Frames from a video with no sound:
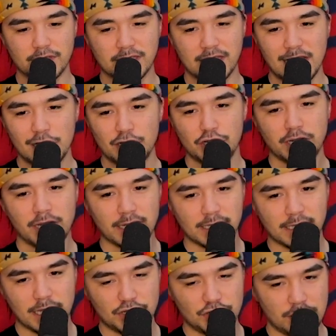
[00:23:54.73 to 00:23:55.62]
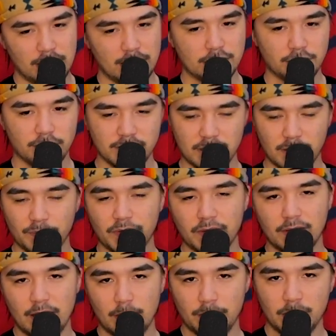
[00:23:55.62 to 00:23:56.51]
is KitchenAids are
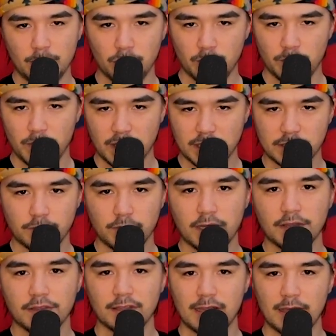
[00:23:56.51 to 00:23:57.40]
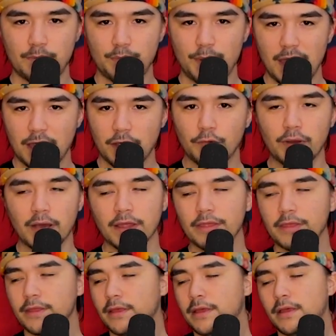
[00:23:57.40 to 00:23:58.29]
something that people mix with and they bake
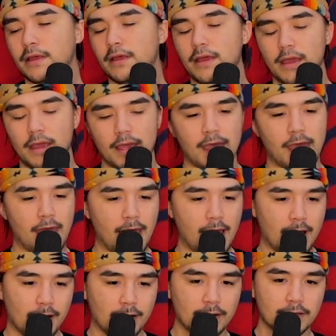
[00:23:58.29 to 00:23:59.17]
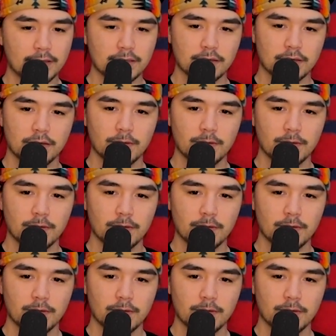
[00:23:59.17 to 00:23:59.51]
with. And